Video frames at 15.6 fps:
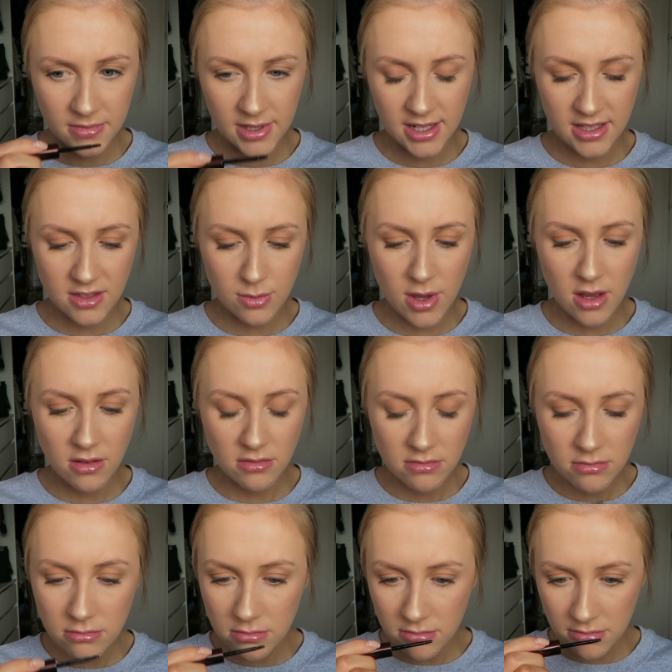And it smells,
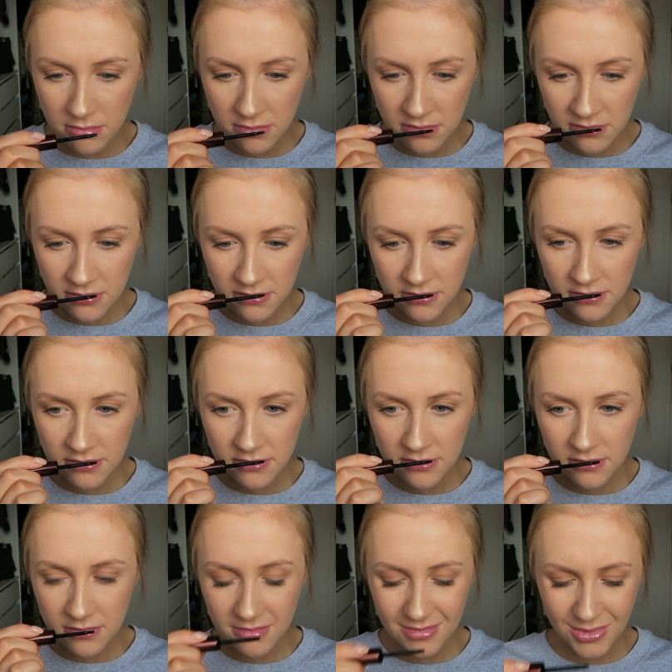
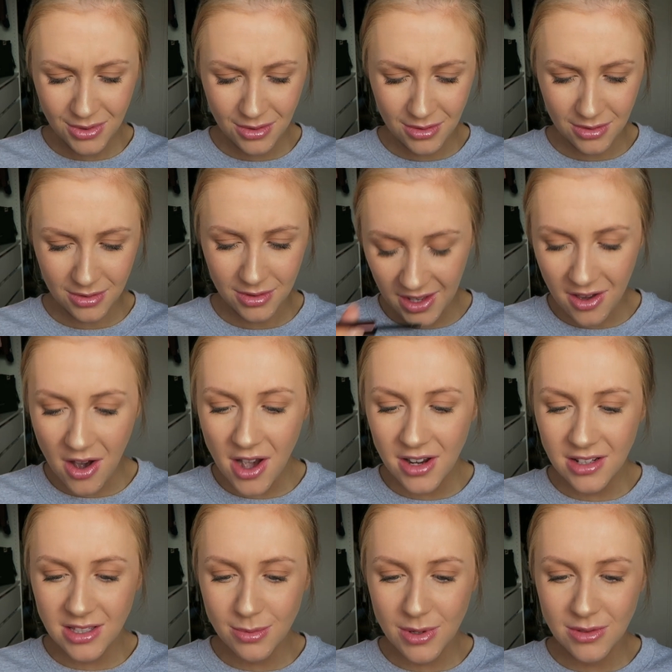oh, it
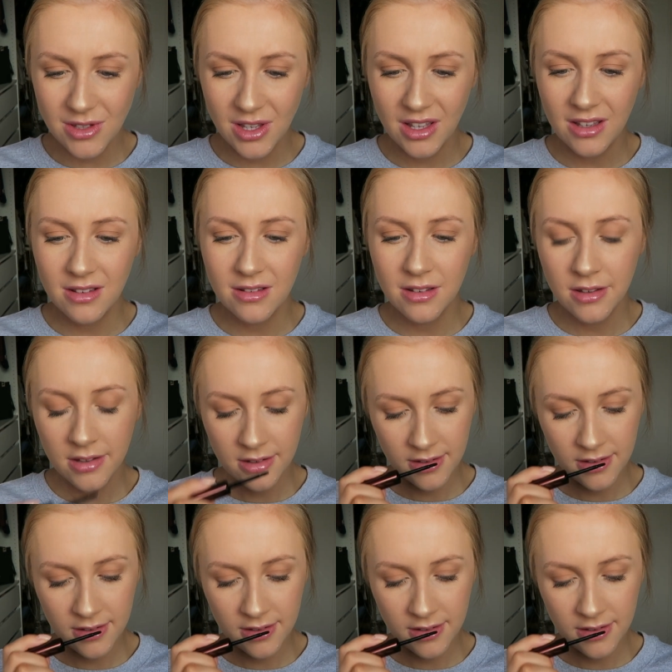kind of smells like,